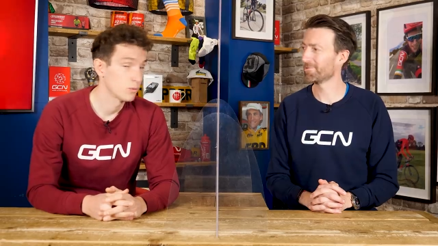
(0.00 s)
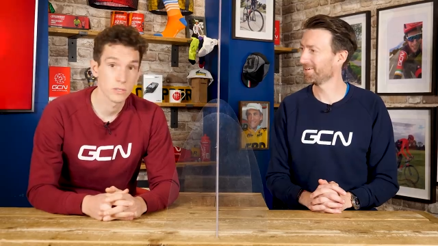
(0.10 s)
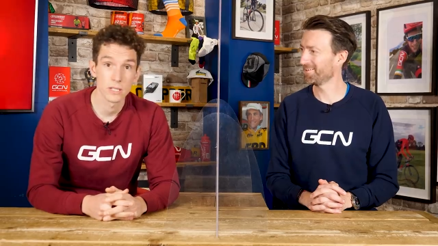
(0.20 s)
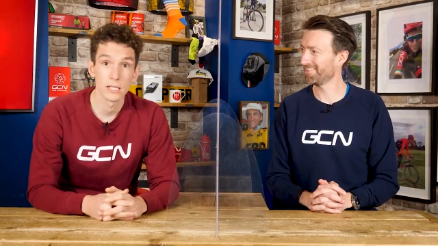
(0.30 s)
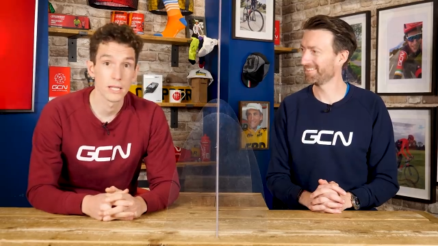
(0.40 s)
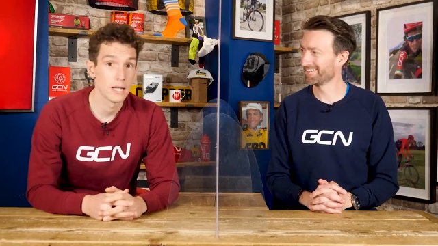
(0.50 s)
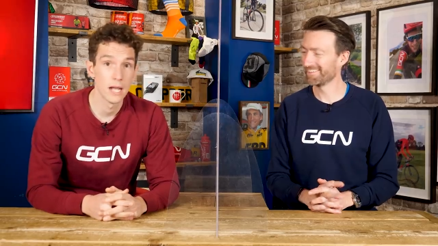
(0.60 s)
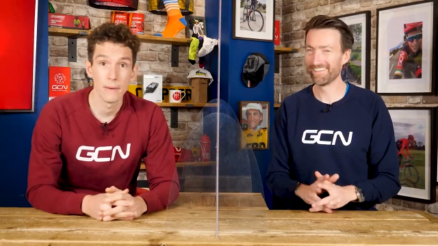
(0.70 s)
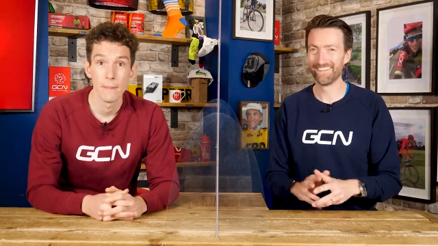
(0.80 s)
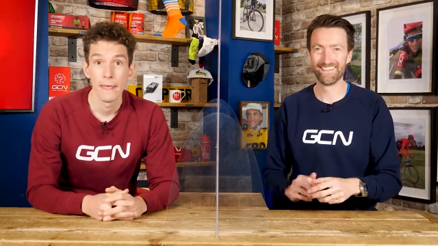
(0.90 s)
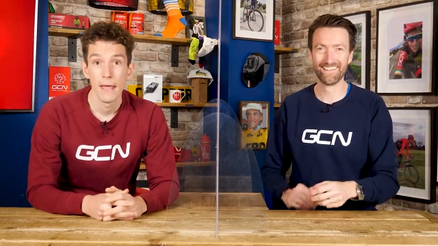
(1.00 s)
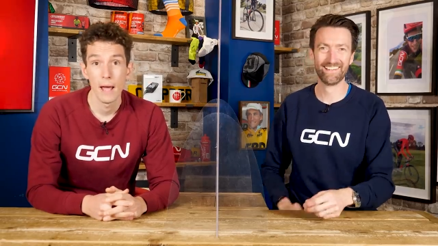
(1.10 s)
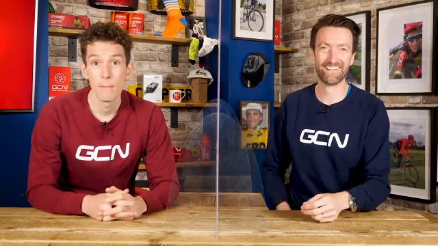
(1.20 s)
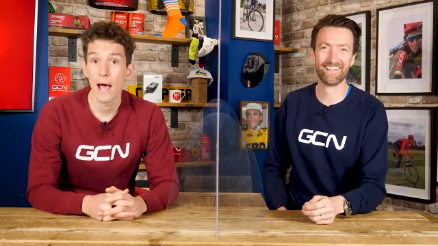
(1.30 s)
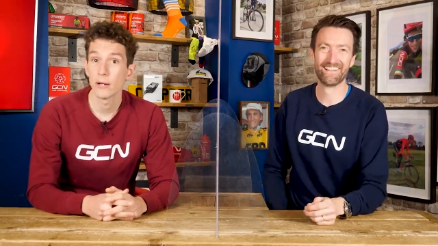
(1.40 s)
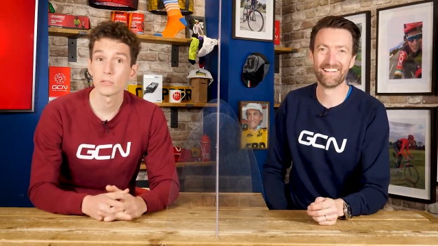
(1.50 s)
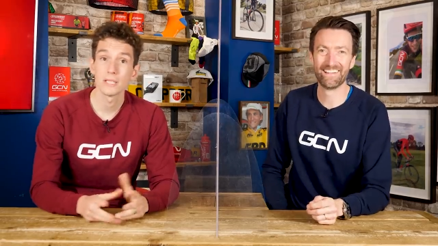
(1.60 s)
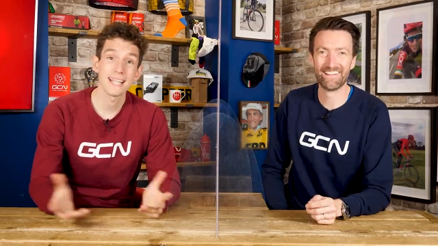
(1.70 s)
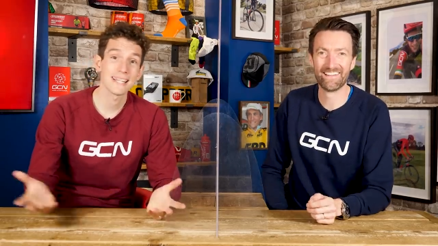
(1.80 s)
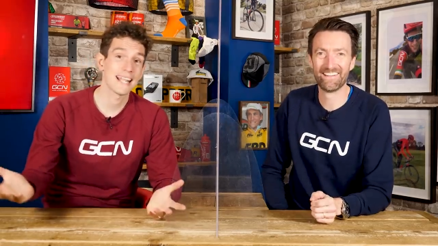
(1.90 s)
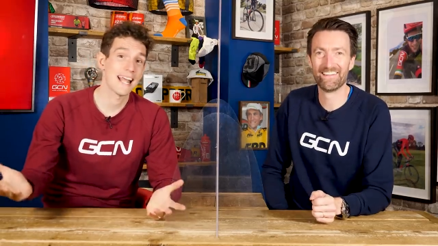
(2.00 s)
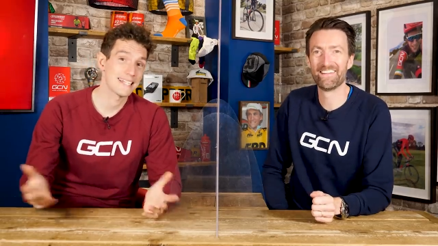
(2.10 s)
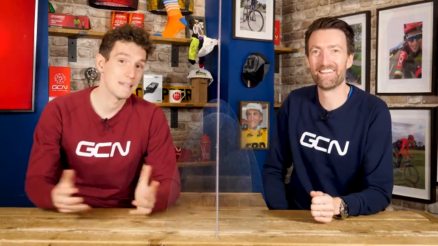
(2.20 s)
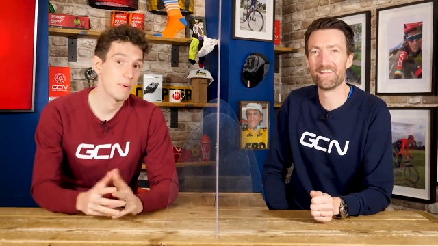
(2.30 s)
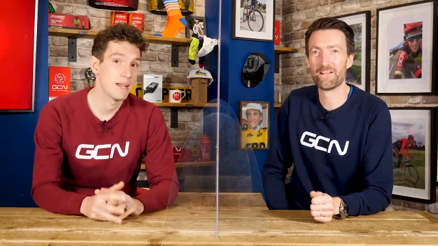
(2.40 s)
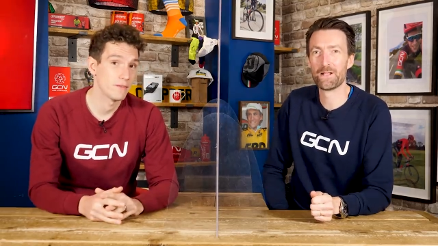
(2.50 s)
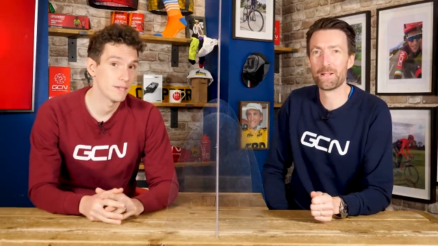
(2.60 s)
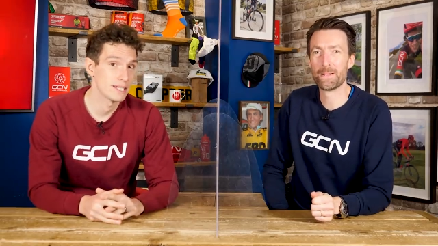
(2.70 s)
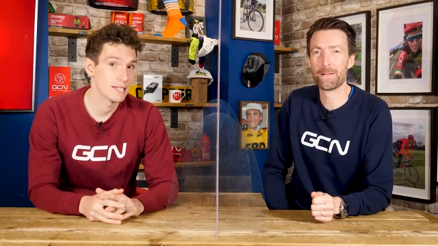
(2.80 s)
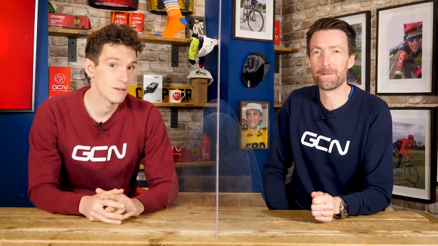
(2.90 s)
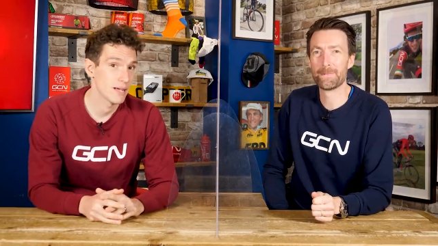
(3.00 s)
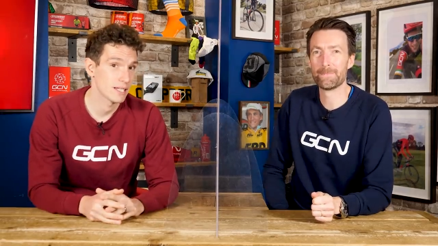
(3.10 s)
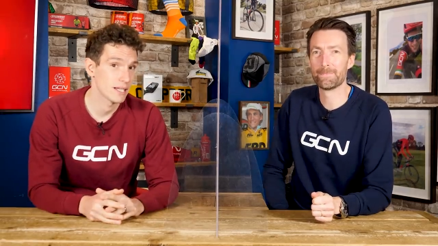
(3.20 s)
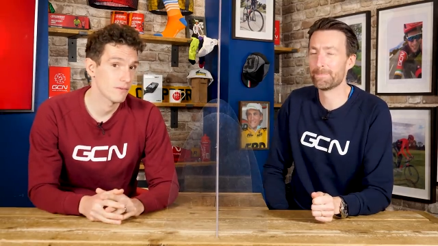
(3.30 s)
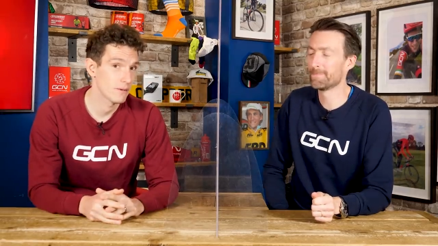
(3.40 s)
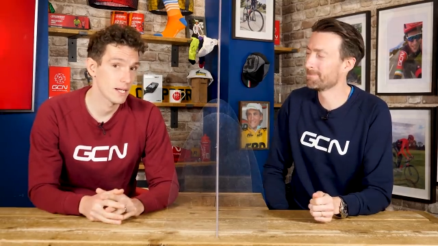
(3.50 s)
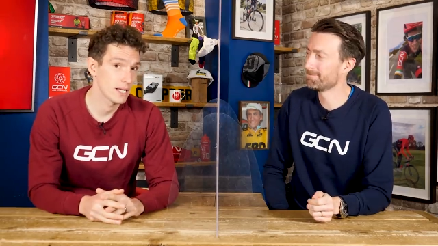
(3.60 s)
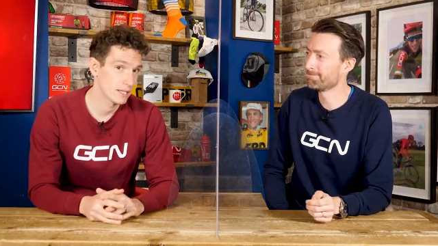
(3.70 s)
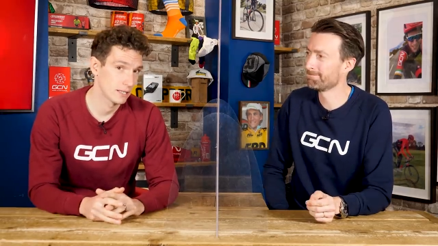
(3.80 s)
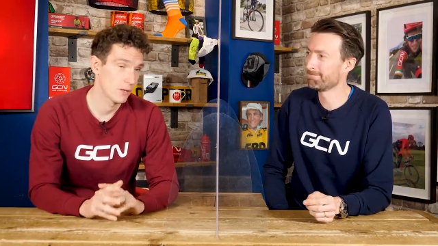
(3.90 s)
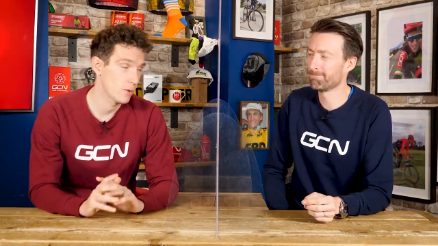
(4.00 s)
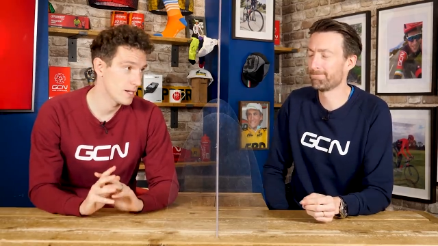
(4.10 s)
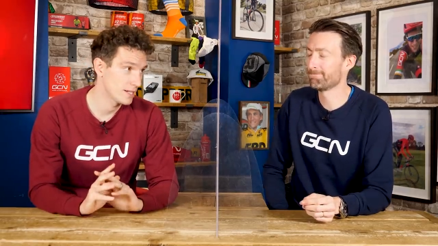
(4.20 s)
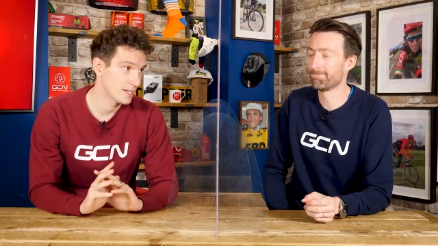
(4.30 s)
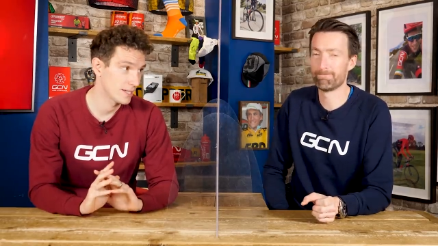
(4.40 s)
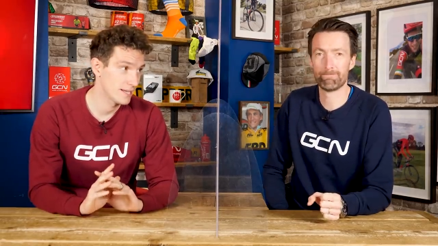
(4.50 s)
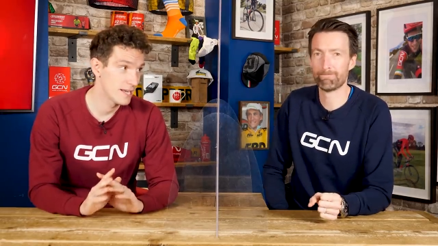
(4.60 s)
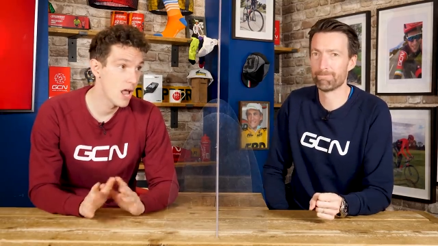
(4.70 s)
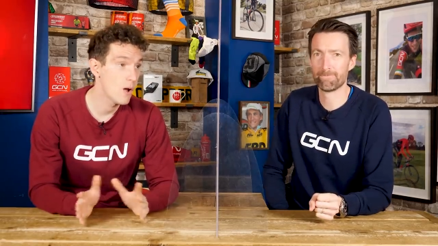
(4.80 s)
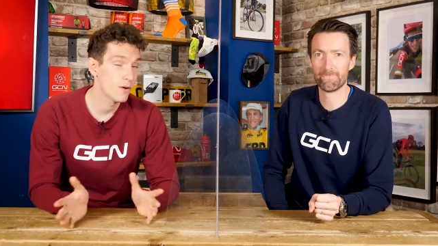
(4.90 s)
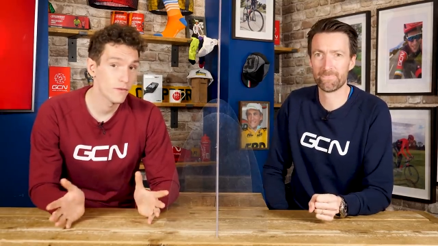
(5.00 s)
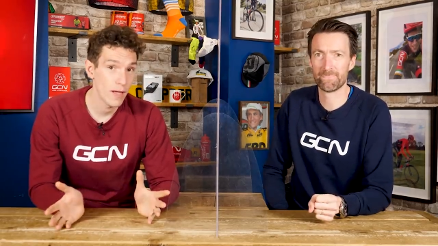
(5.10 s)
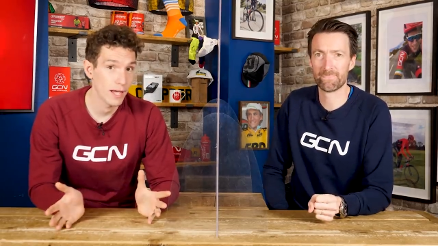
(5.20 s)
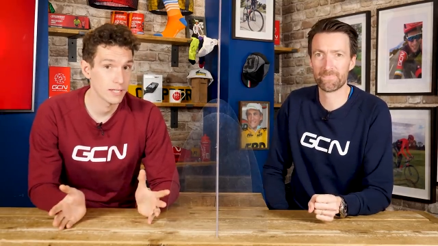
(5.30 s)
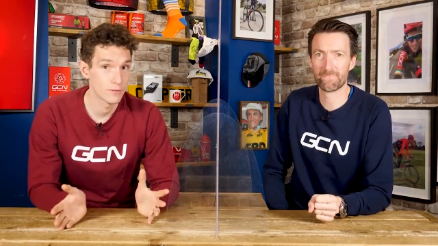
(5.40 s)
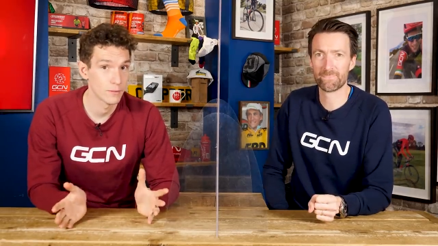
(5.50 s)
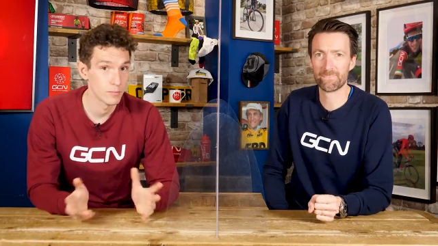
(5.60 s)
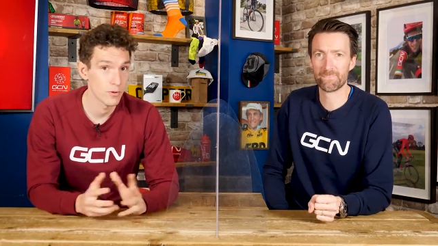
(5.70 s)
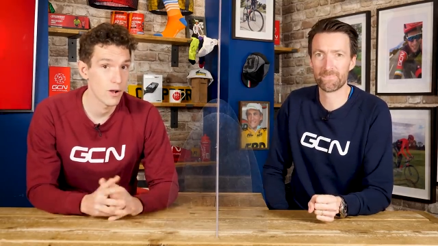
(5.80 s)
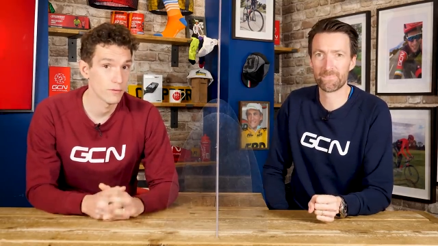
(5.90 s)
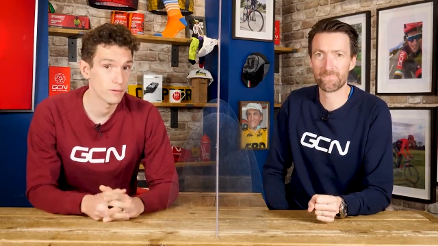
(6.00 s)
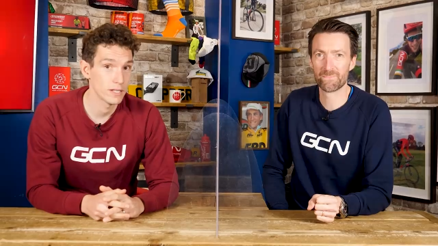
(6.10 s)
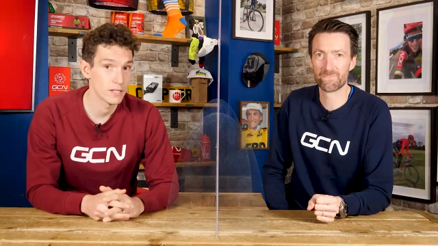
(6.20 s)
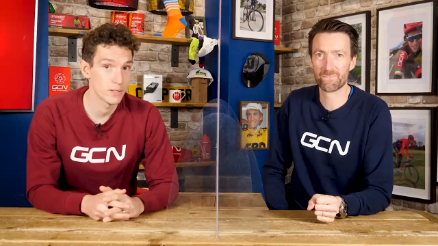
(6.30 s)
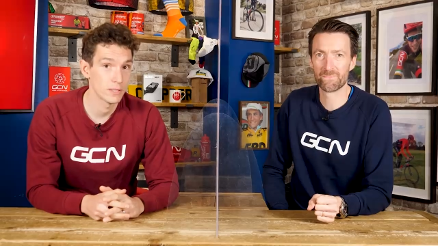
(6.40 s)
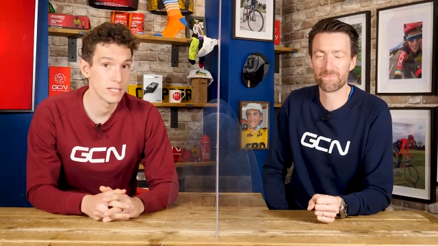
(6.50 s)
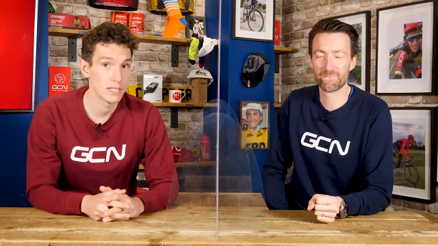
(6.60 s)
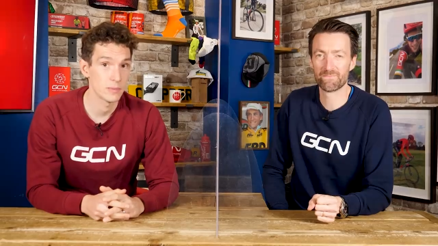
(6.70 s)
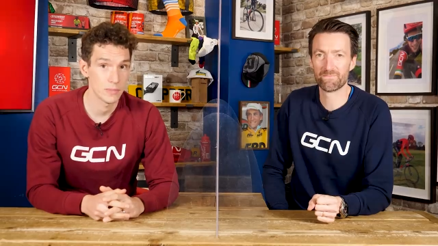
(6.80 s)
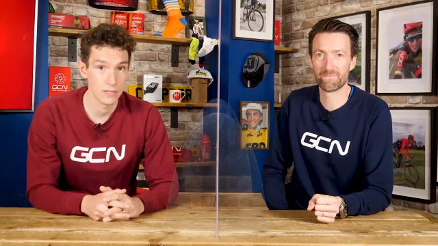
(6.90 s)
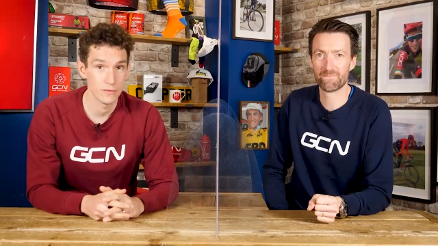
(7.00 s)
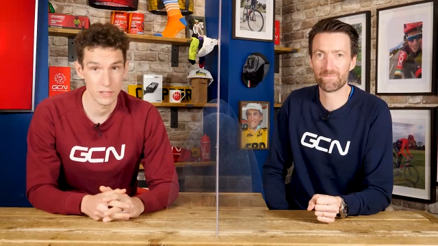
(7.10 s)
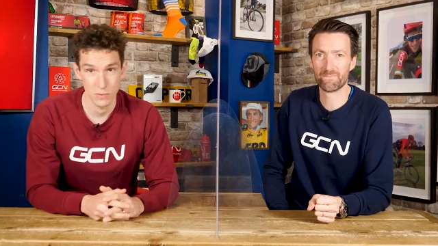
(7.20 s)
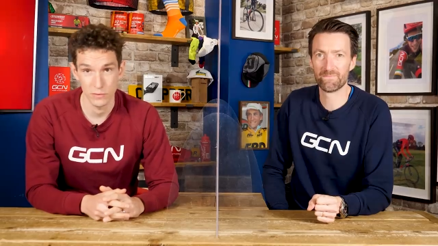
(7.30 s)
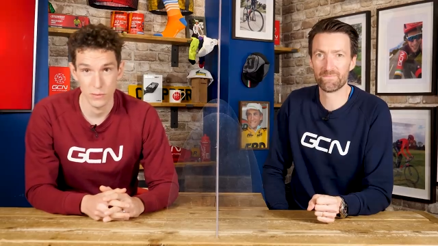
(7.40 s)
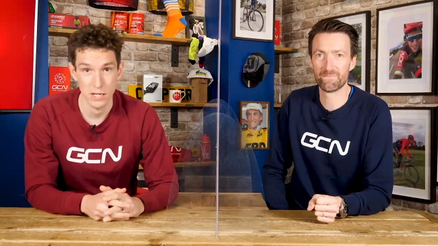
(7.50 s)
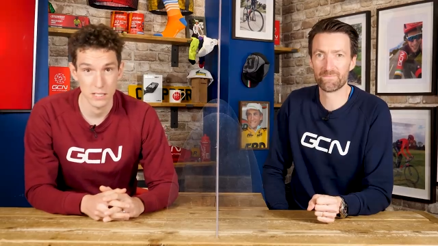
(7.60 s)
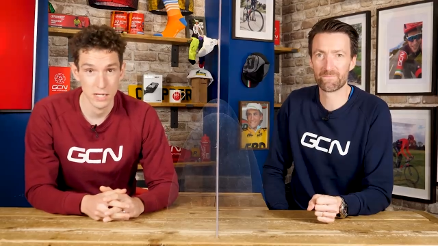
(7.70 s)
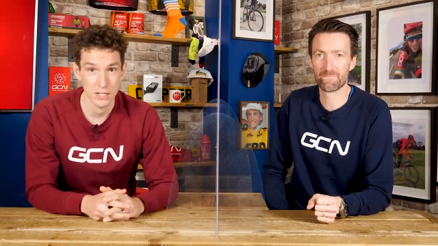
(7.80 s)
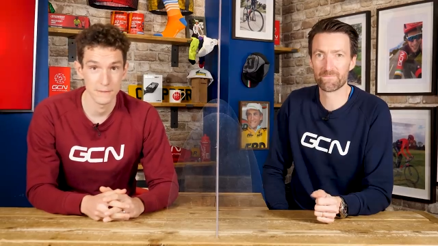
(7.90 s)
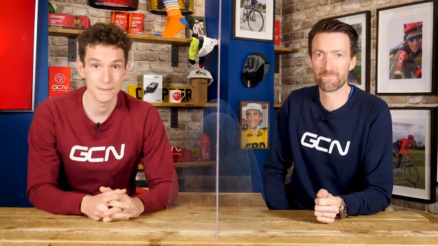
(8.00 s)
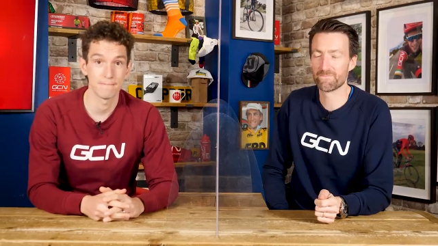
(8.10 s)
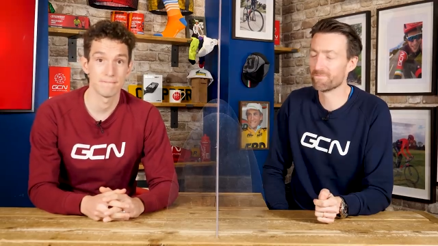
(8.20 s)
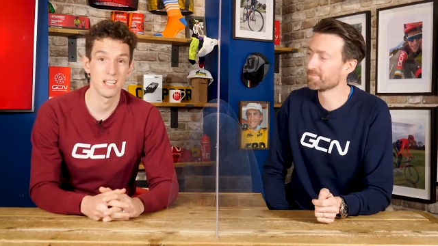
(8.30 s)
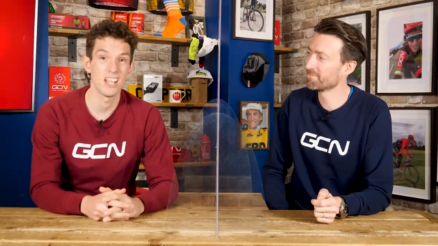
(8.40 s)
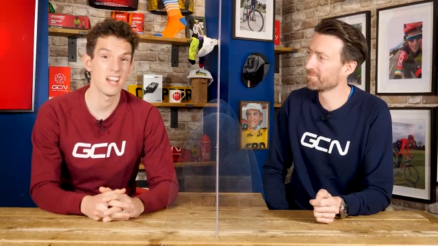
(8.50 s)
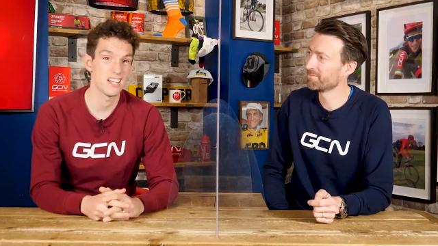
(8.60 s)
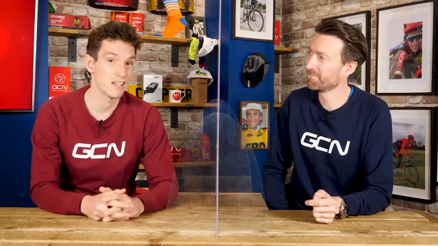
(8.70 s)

Speaker 1: Were they not? No. And also, this hasn't actually benefited you, has it, really? There is no effect from drafting during these specific Zwift training sessions. So the only